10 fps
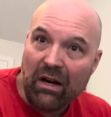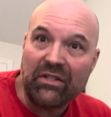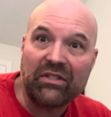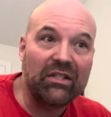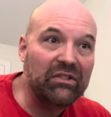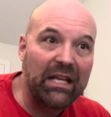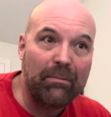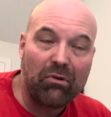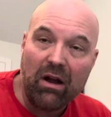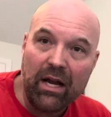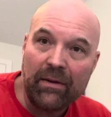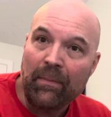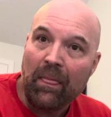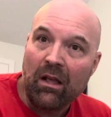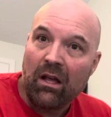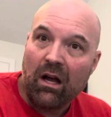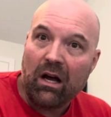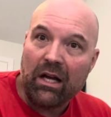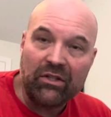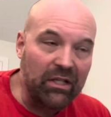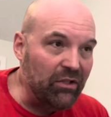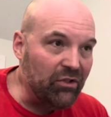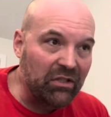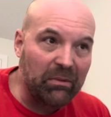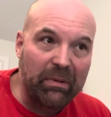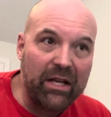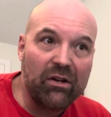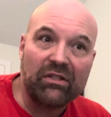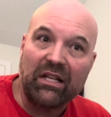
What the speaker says: I see the same pride in Justin Peters.